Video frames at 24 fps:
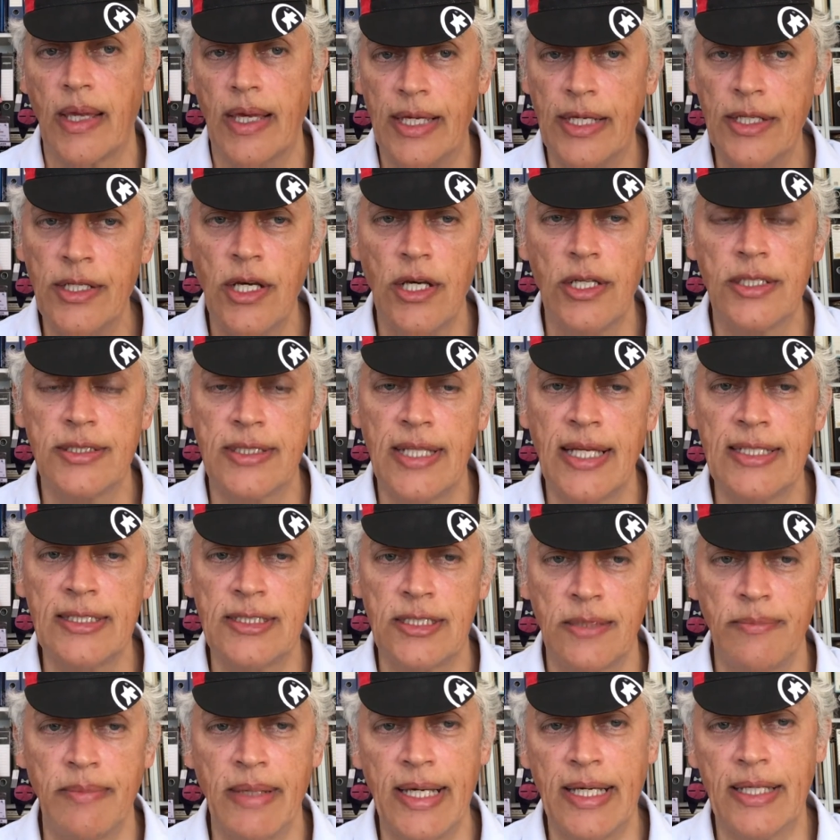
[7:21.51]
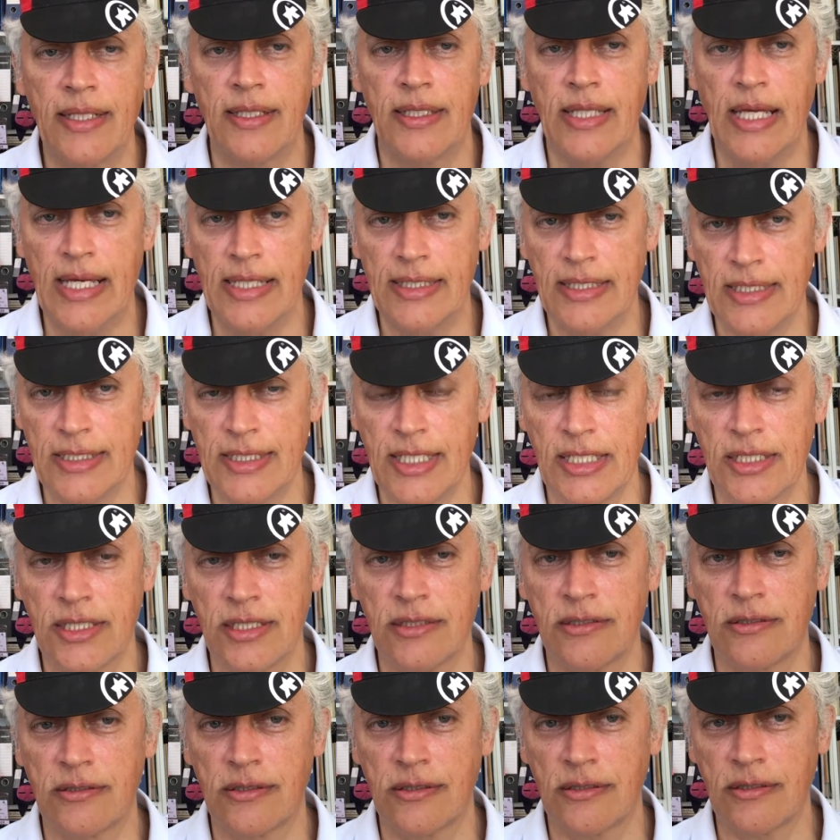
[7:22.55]
Ineos tends to make their
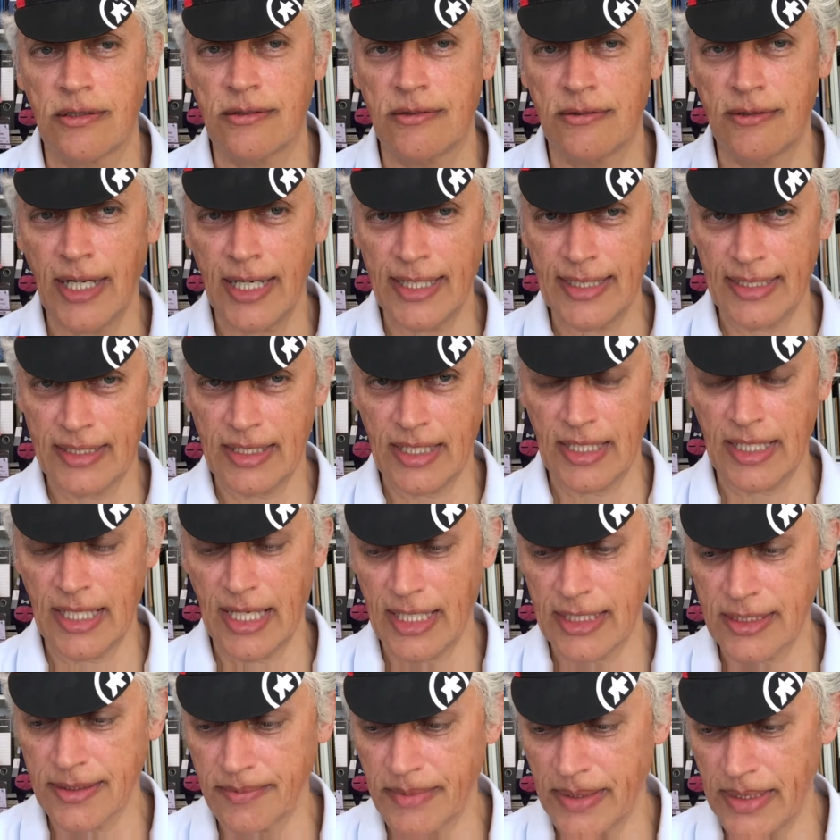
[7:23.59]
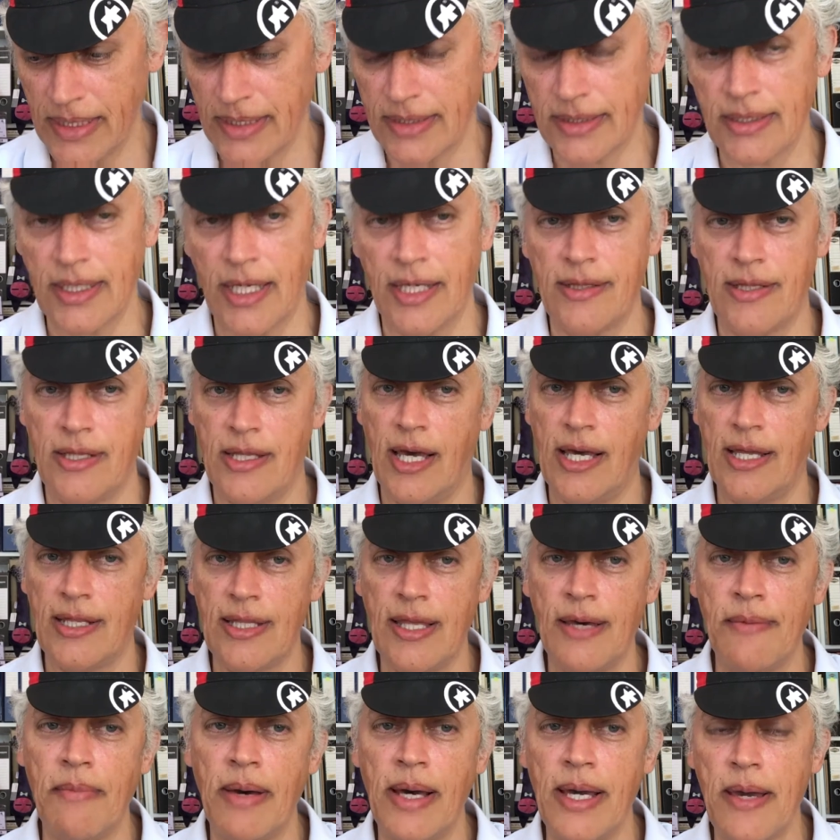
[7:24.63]
decisions right at the last minute, and
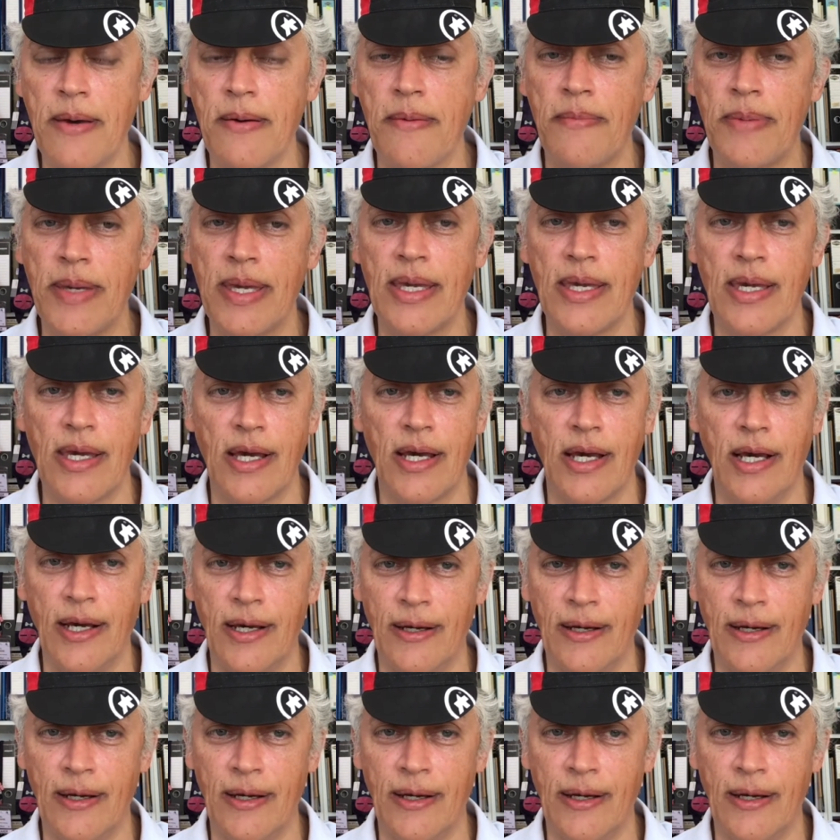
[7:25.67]
they may be